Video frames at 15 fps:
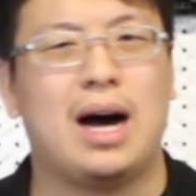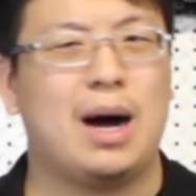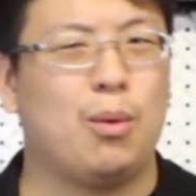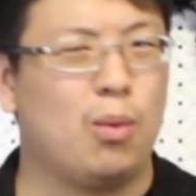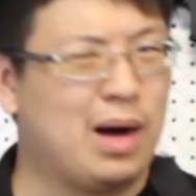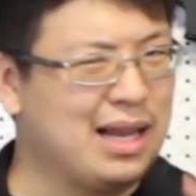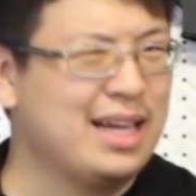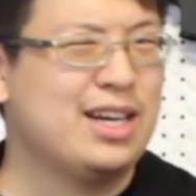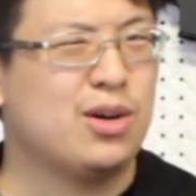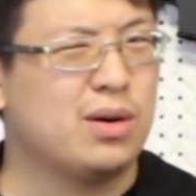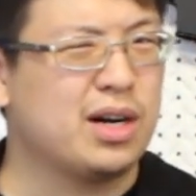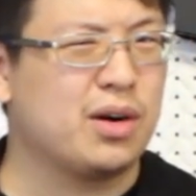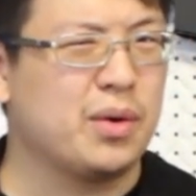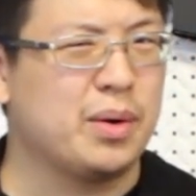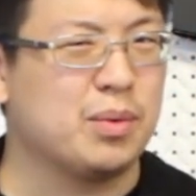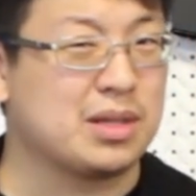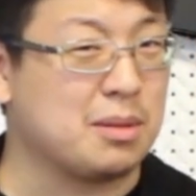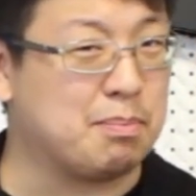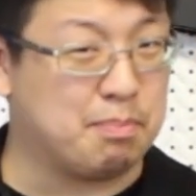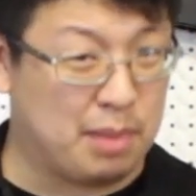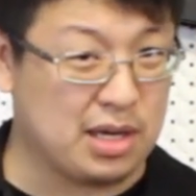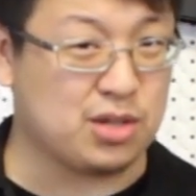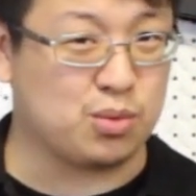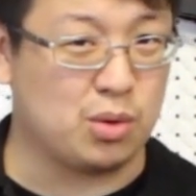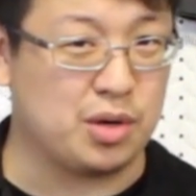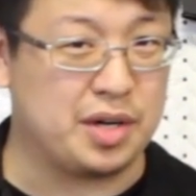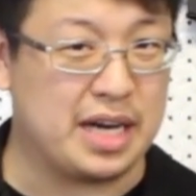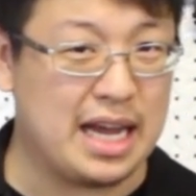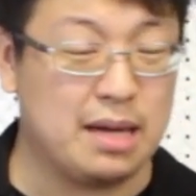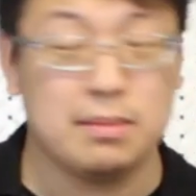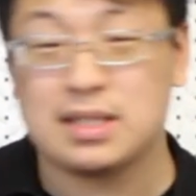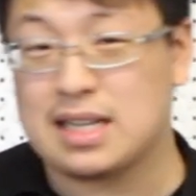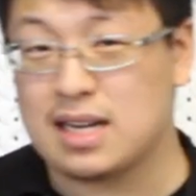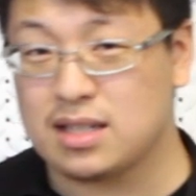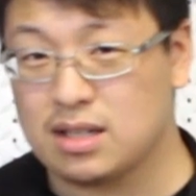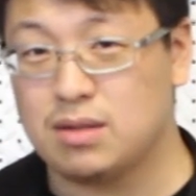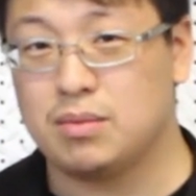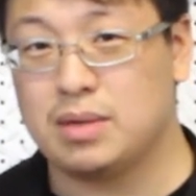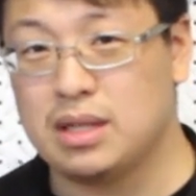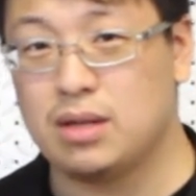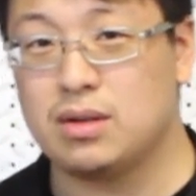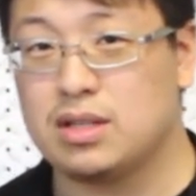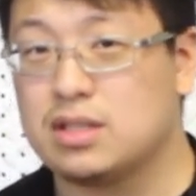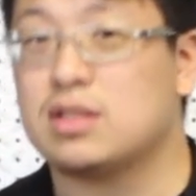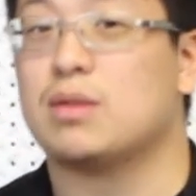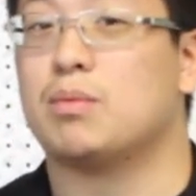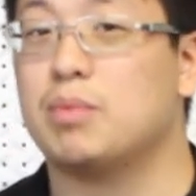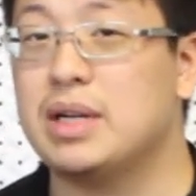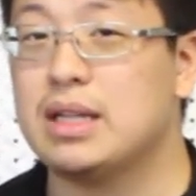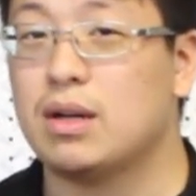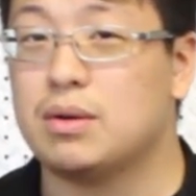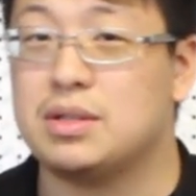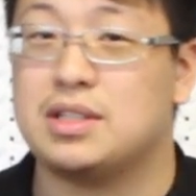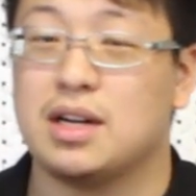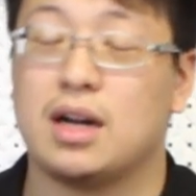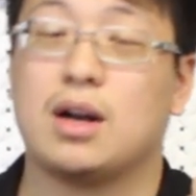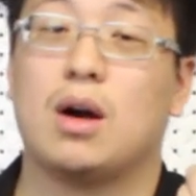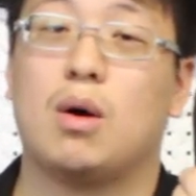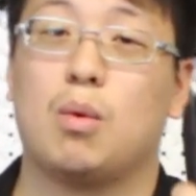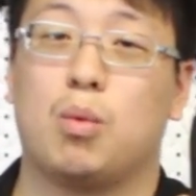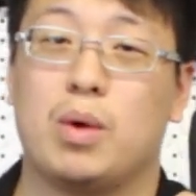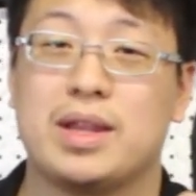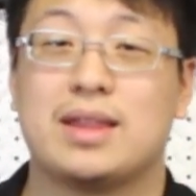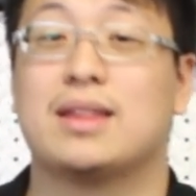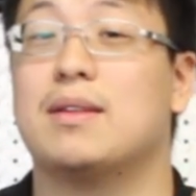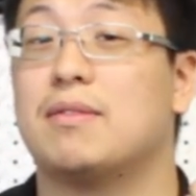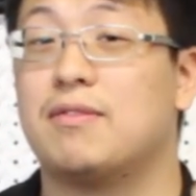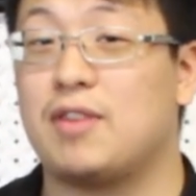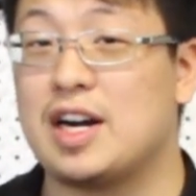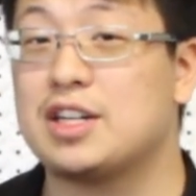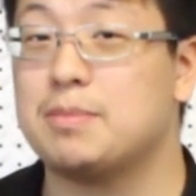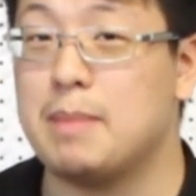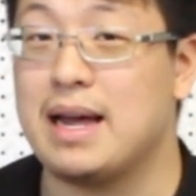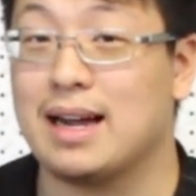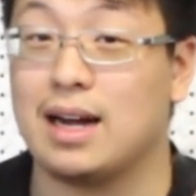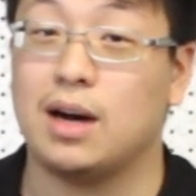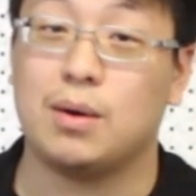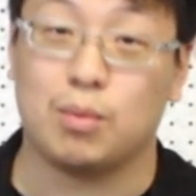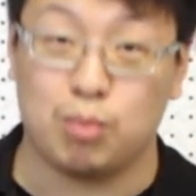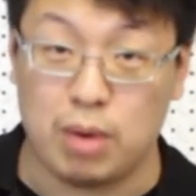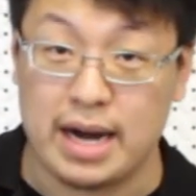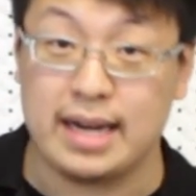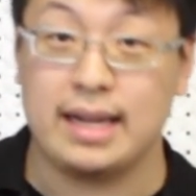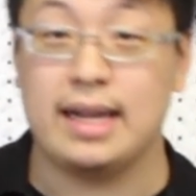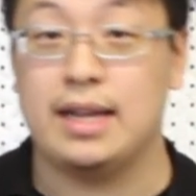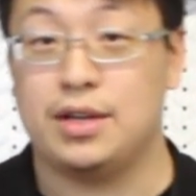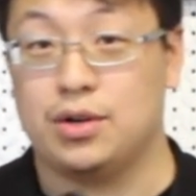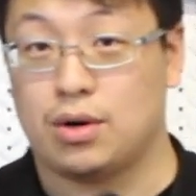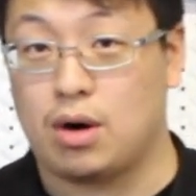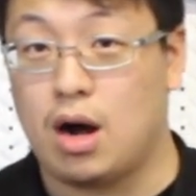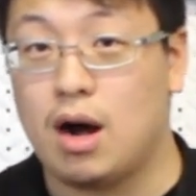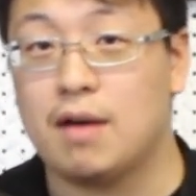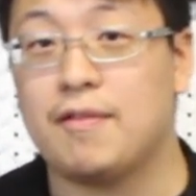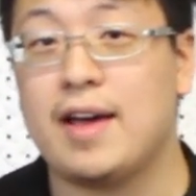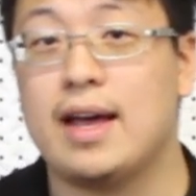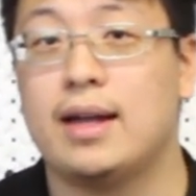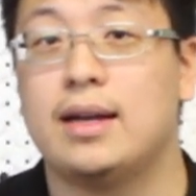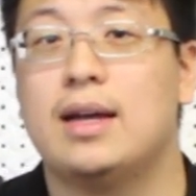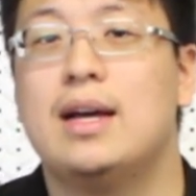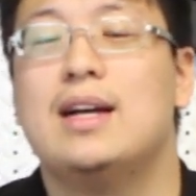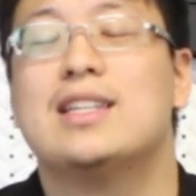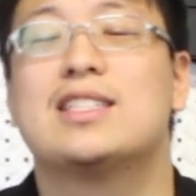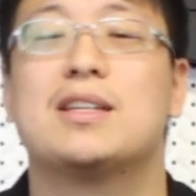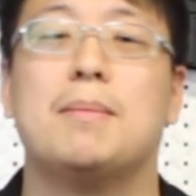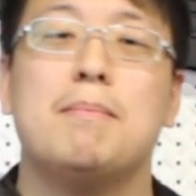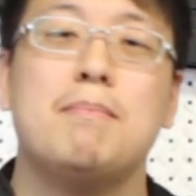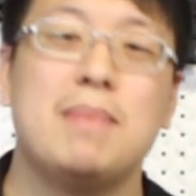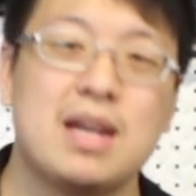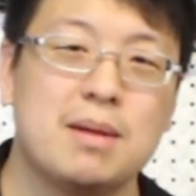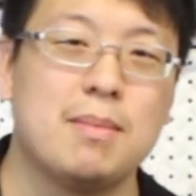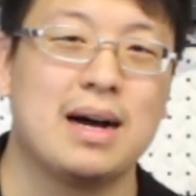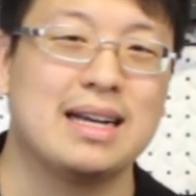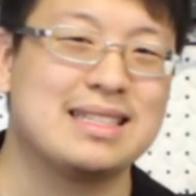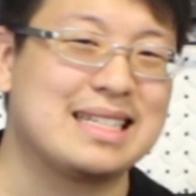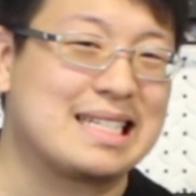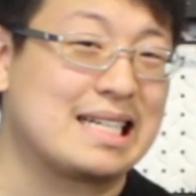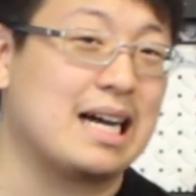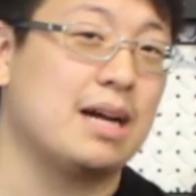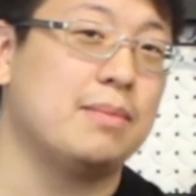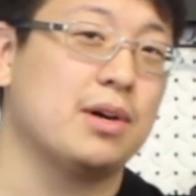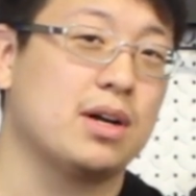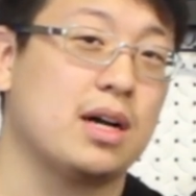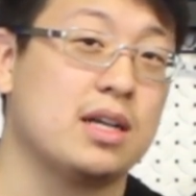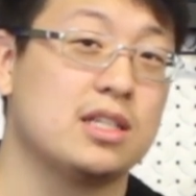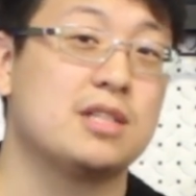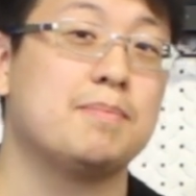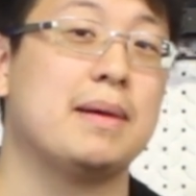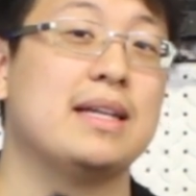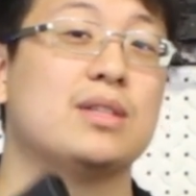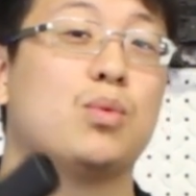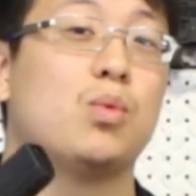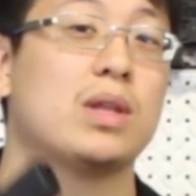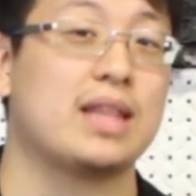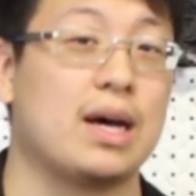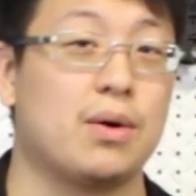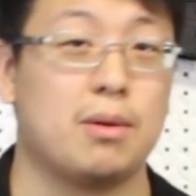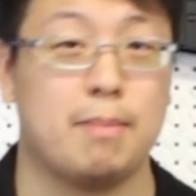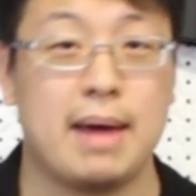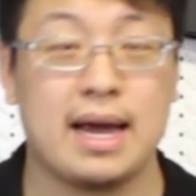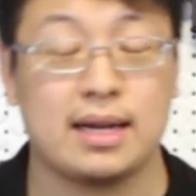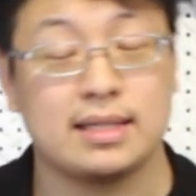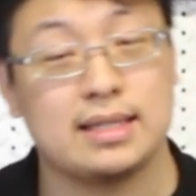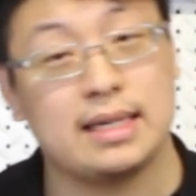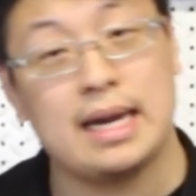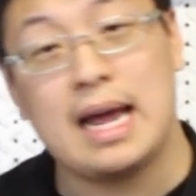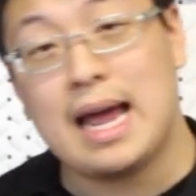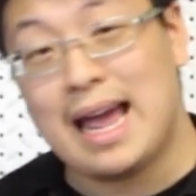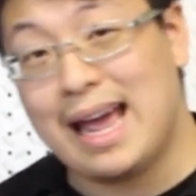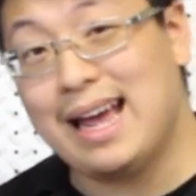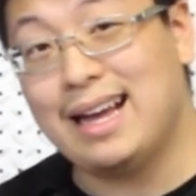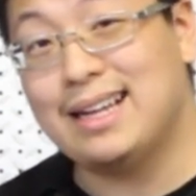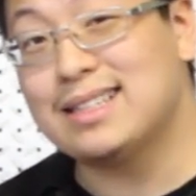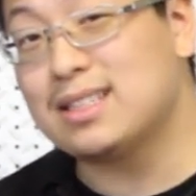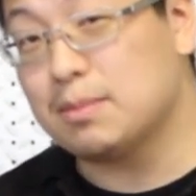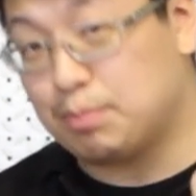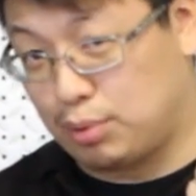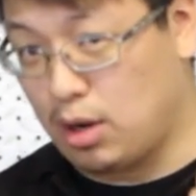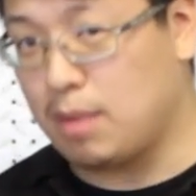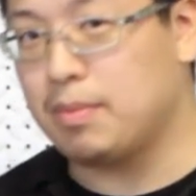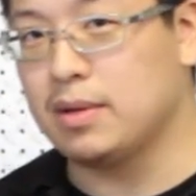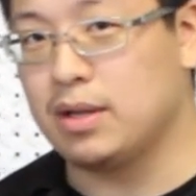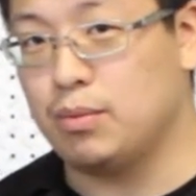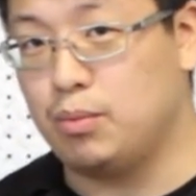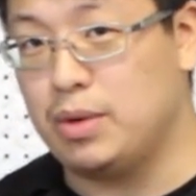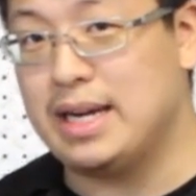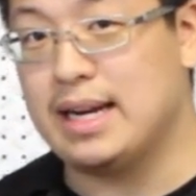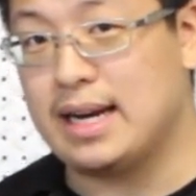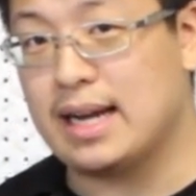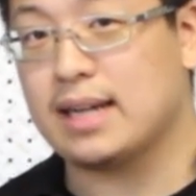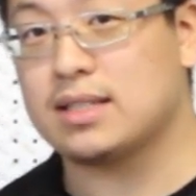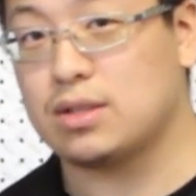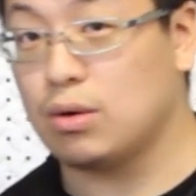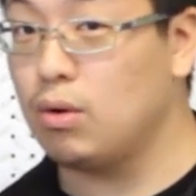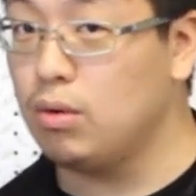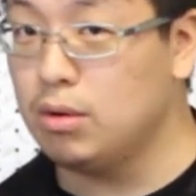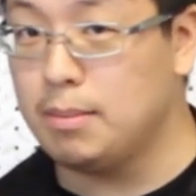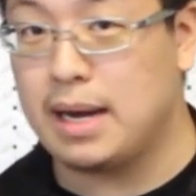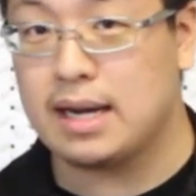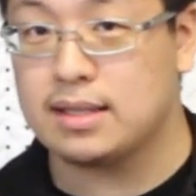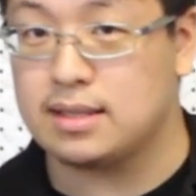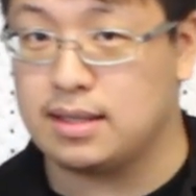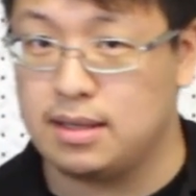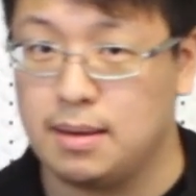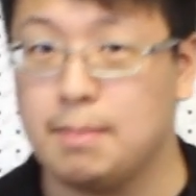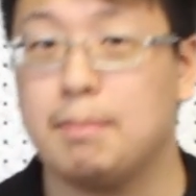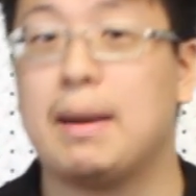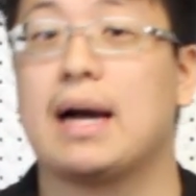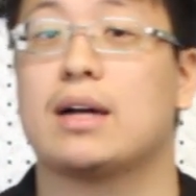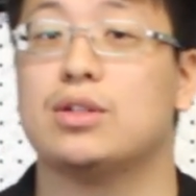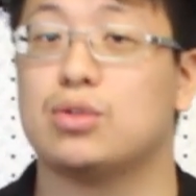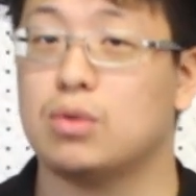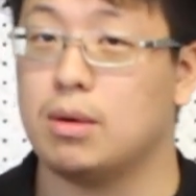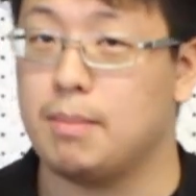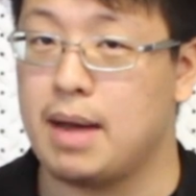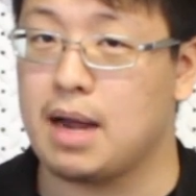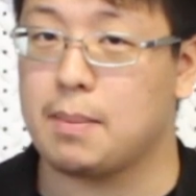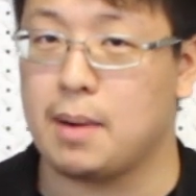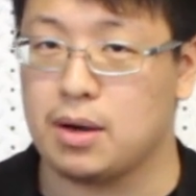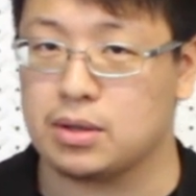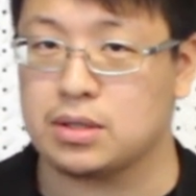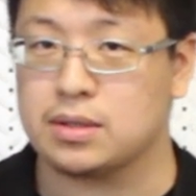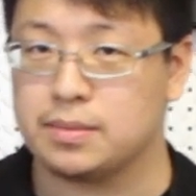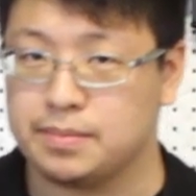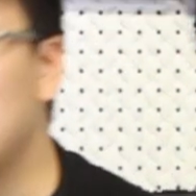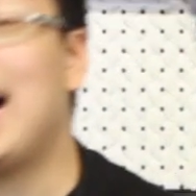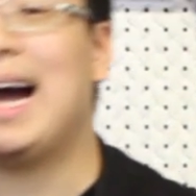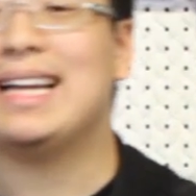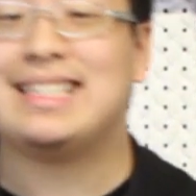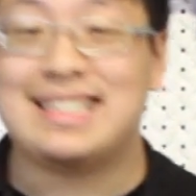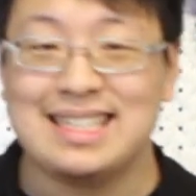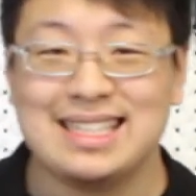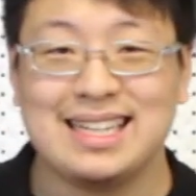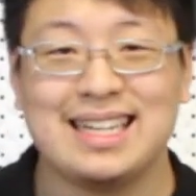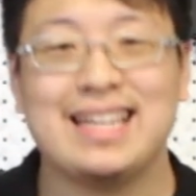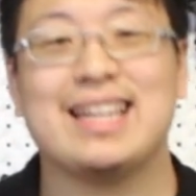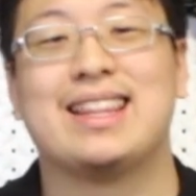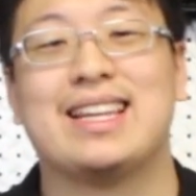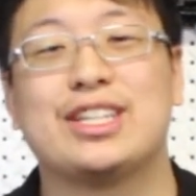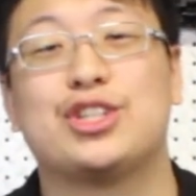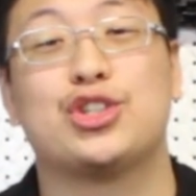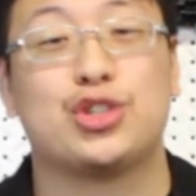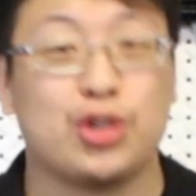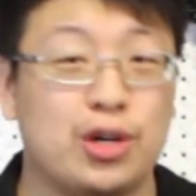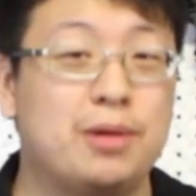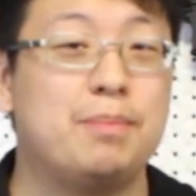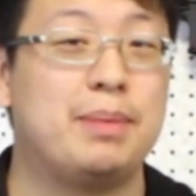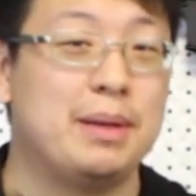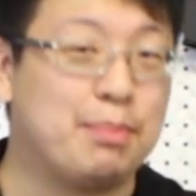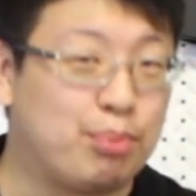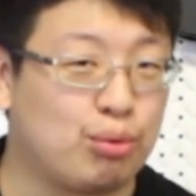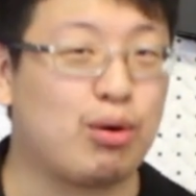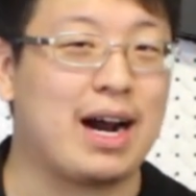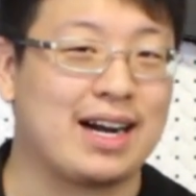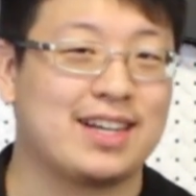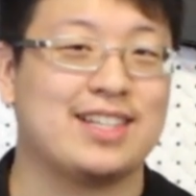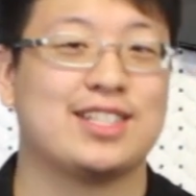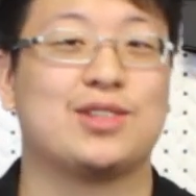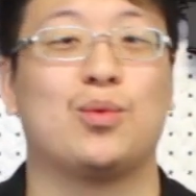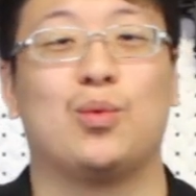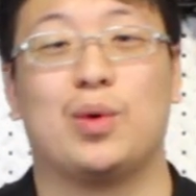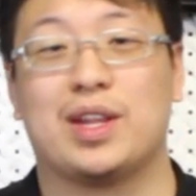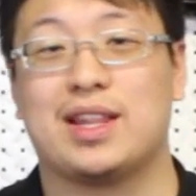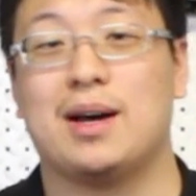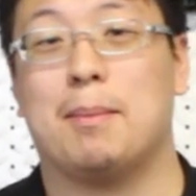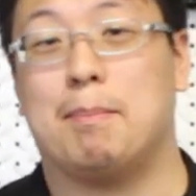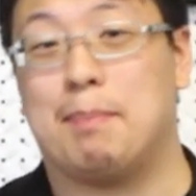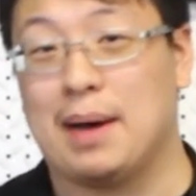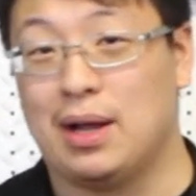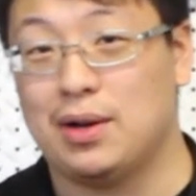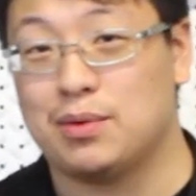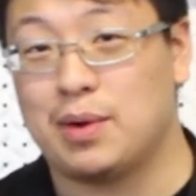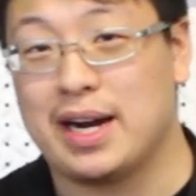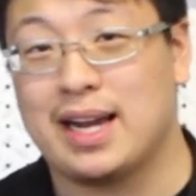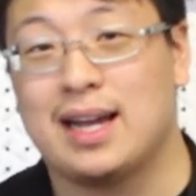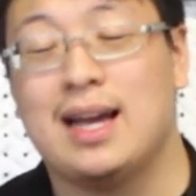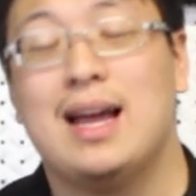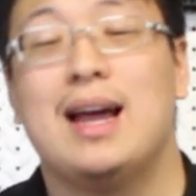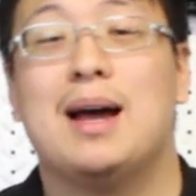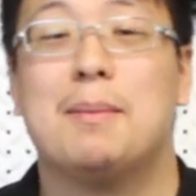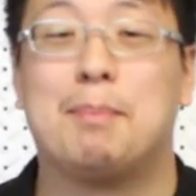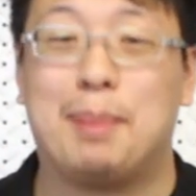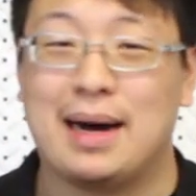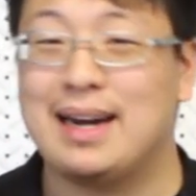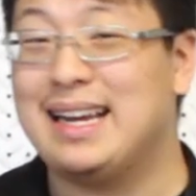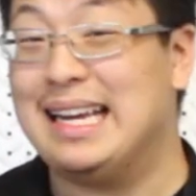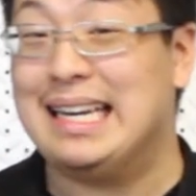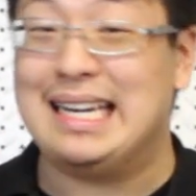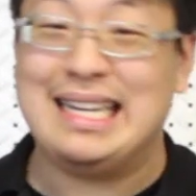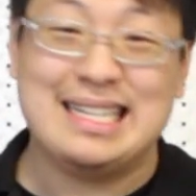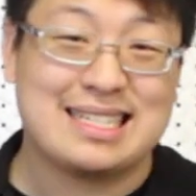While I don't agree with the buzzword name, a tactical reload is just a reload done with the fresh mag already in your offhand to minimize the time your gun spends without a magazine and to properly reindex the old magazine back into a mag pouch. Ideally, this should be practiced with a belt rig, but it